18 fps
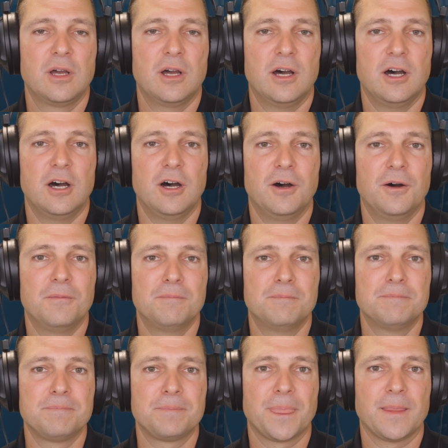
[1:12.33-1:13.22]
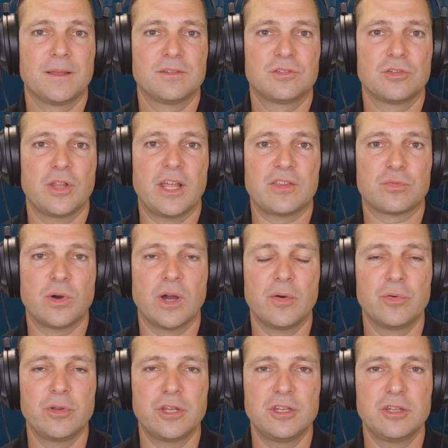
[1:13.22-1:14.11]
So that's why
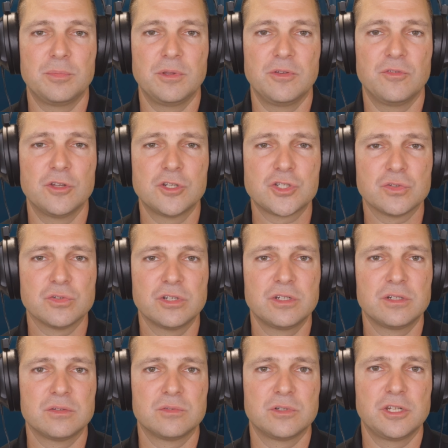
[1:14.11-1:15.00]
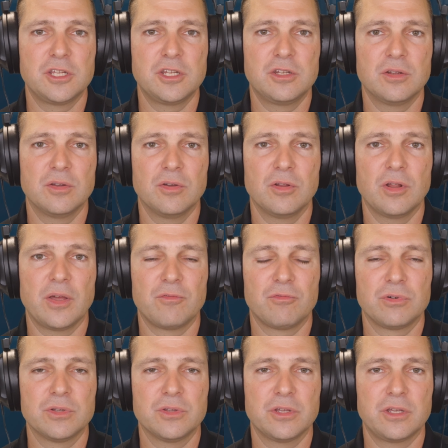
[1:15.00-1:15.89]
we need to be vigilant. We need to
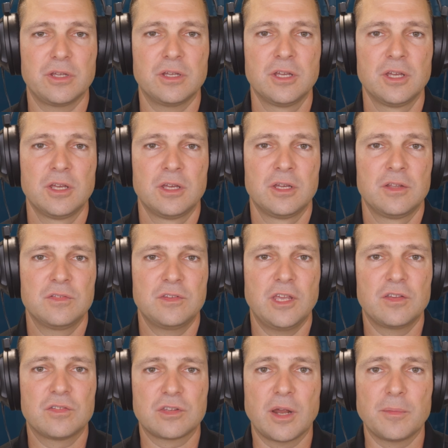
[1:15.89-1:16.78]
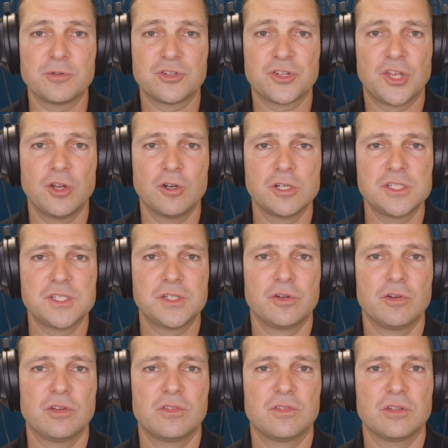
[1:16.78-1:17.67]
really take cybersecurity
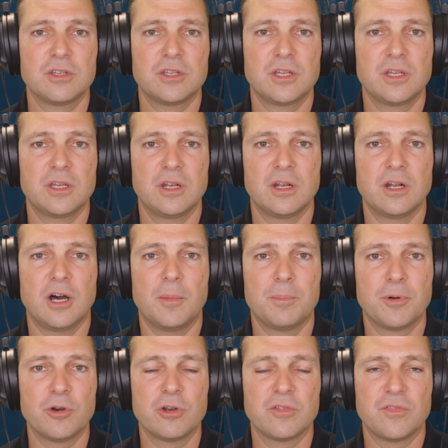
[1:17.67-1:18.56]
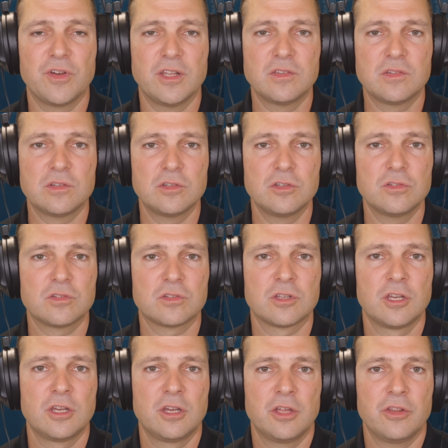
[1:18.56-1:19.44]
seriously and up our defenses.
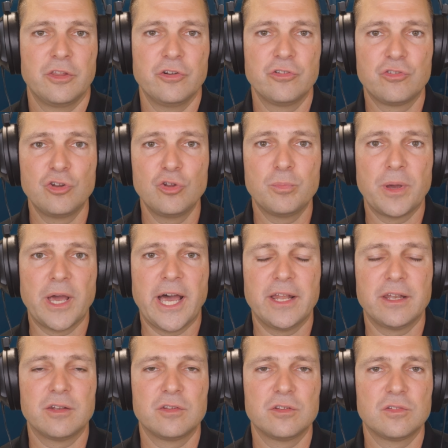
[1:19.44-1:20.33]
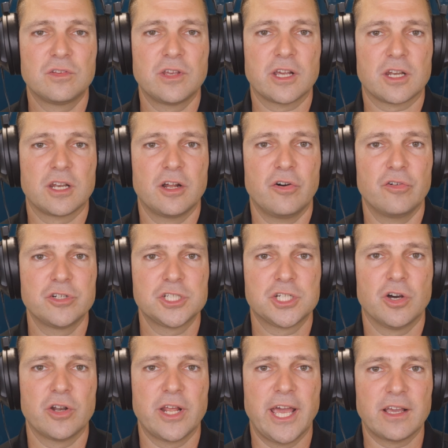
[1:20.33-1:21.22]
There's new patented technology
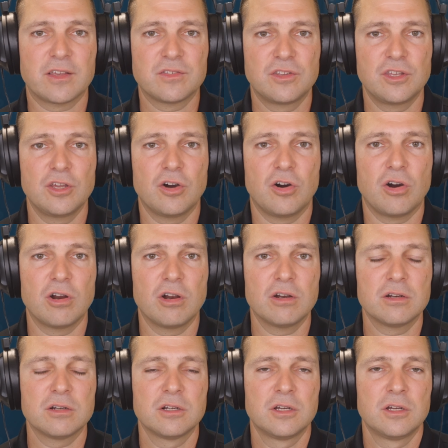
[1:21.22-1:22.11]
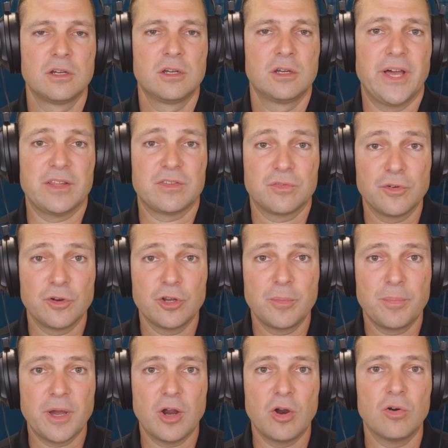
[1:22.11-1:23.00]
called XDR. That's
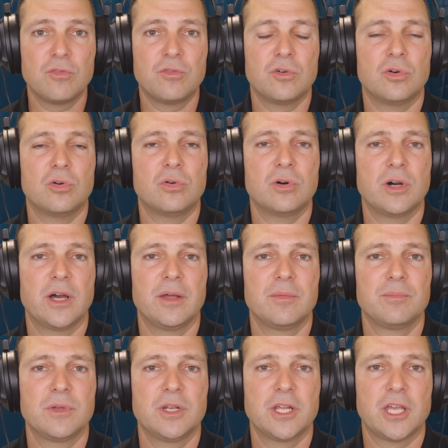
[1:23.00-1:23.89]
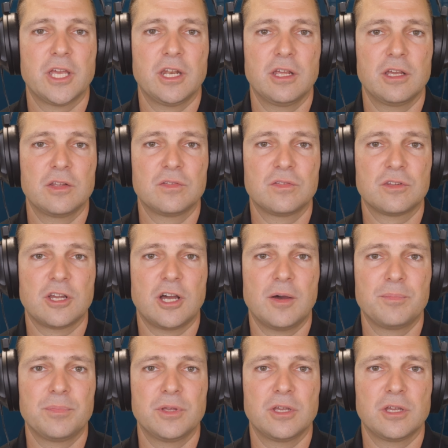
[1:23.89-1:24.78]
very powerful at mitigating and
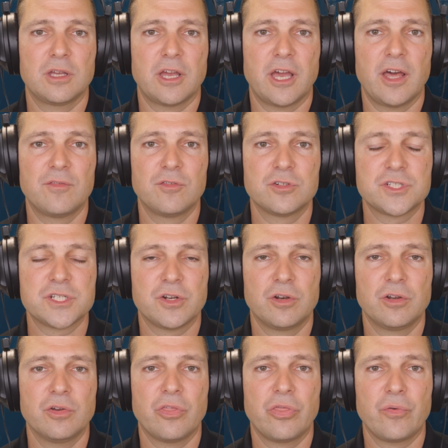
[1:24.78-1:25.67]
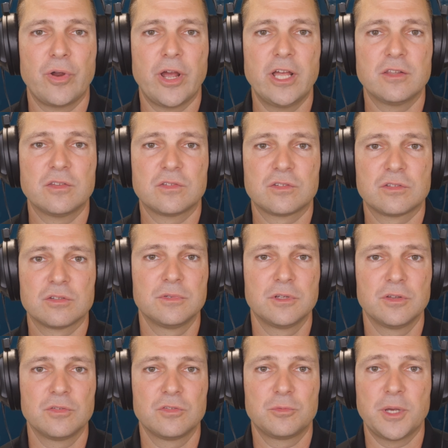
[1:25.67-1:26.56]
stopping adversarial threats,
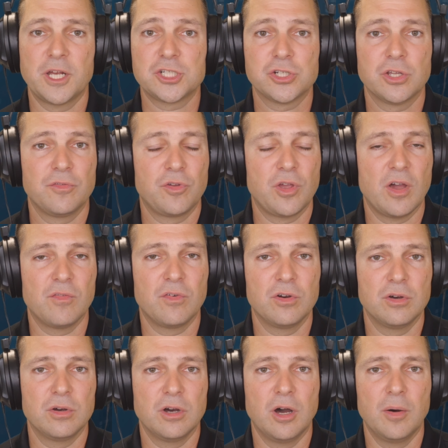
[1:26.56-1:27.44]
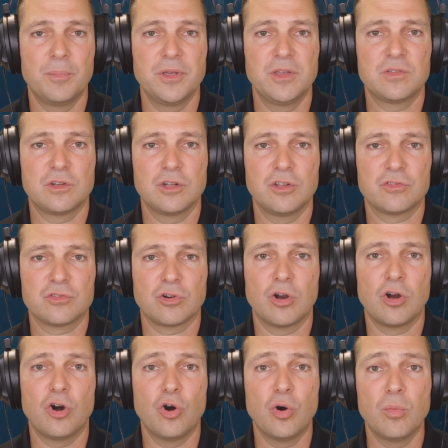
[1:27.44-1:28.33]
especially if you have a business or
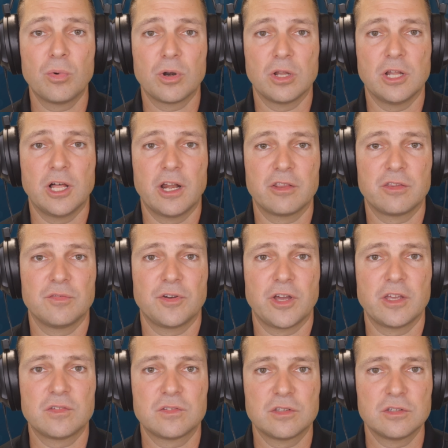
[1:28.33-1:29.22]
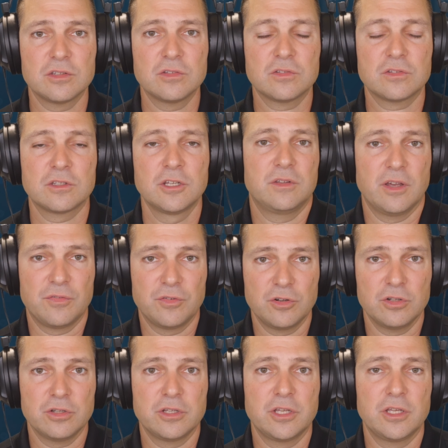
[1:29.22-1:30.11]
a home with a lot of devices.
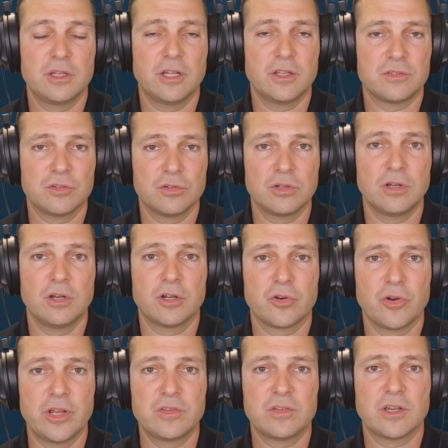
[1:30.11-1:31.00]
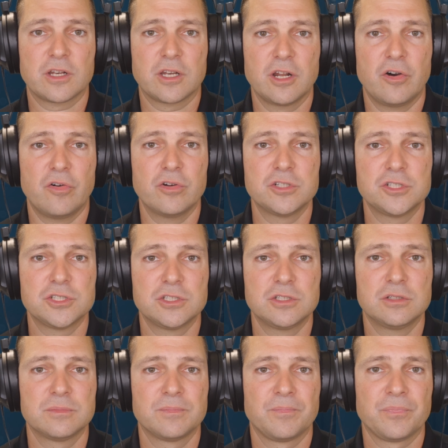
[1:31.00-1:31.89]
Definitely that's a great
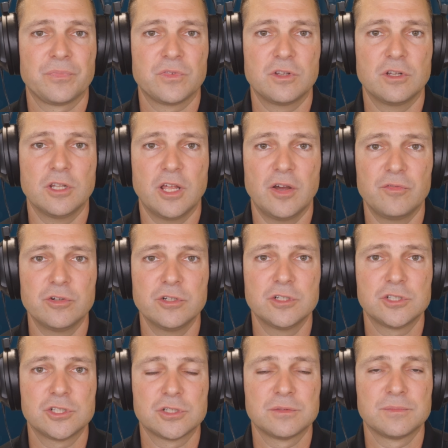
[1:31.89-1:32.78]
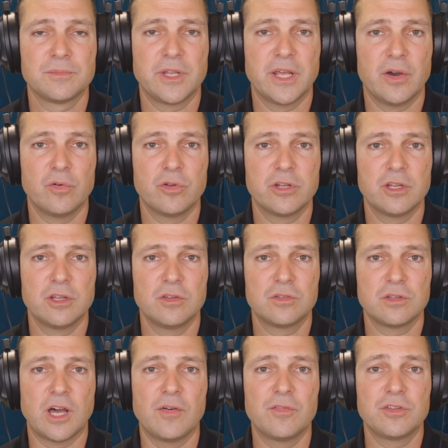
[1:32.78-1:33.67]
technology to leverage
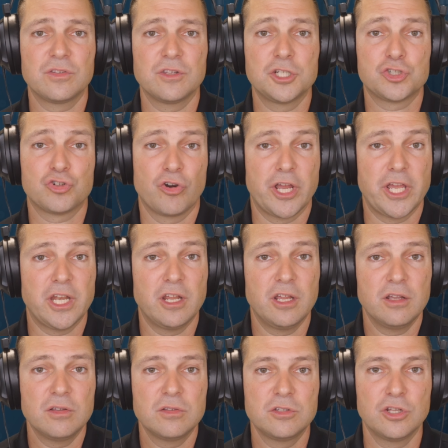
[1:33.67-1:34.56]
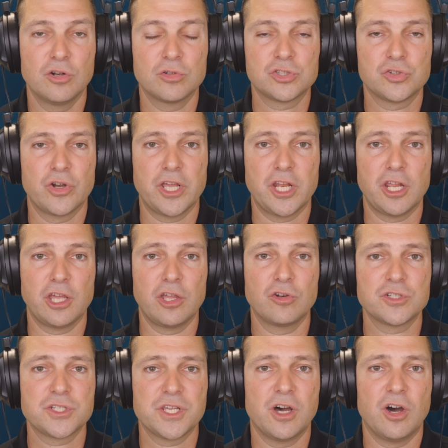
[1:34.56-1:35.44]
nowadays. Obviously training
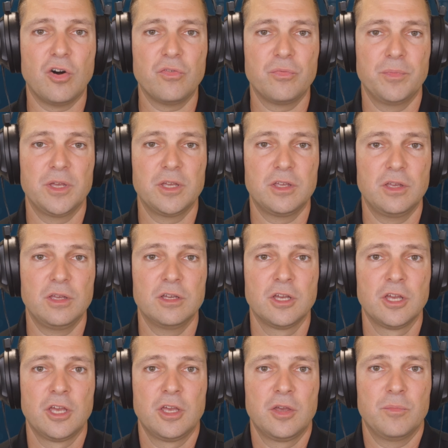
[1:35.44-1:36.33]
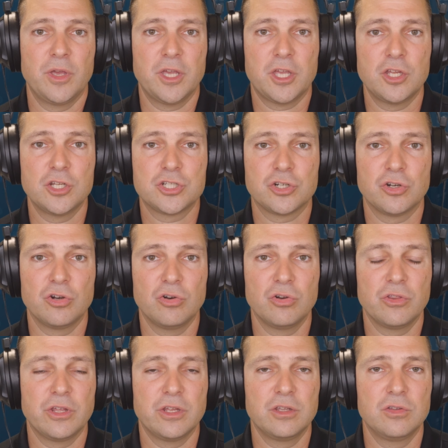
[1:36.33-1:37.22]
yourself, making
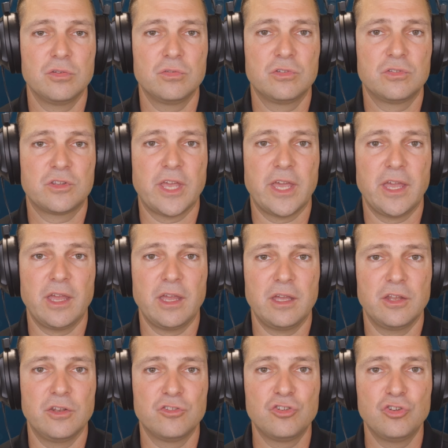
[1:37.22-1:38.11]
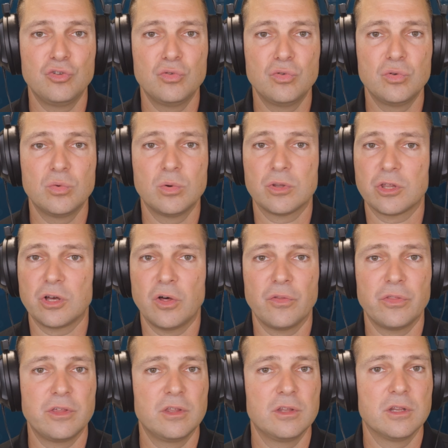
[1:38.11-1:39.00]
sure that you stay in tune with
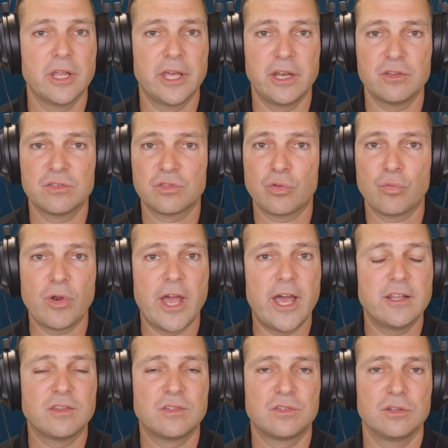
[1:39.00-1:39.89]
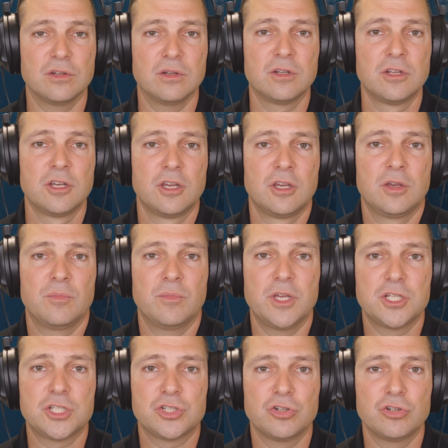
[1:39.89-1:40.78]
all the latest threats, and
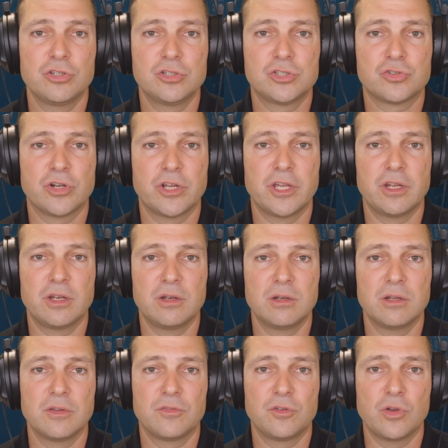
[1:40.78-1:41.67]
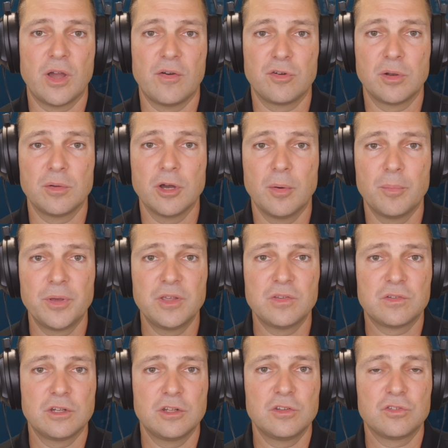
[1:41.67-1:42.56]
make sure you train if you have a
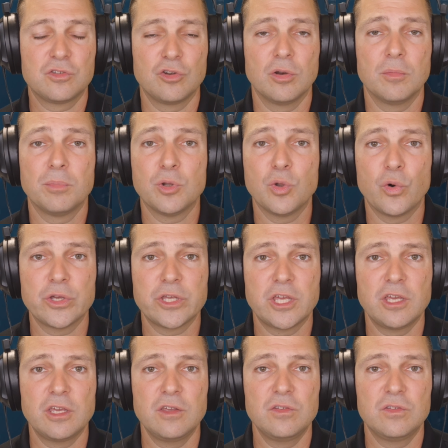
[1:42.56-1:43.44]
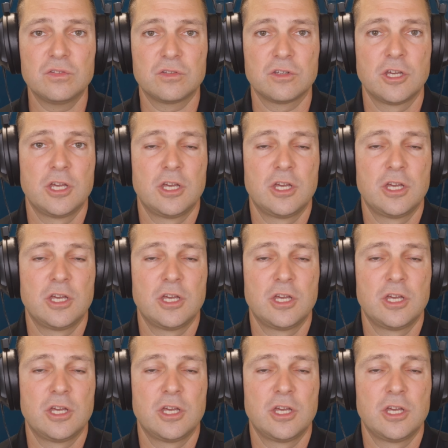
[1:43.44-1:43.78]
business, your employees.